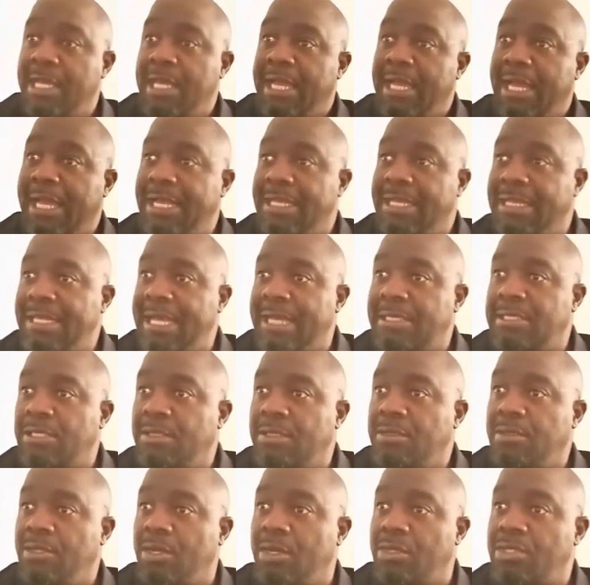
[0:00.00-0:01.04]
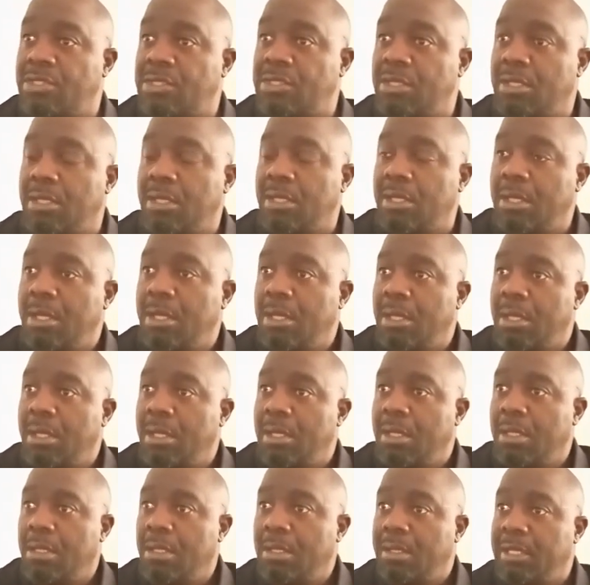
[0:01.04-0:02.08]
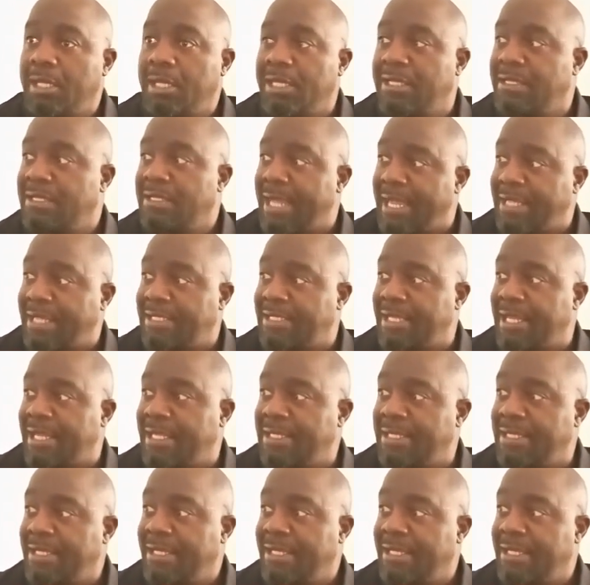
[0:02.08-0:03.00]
and that just ignited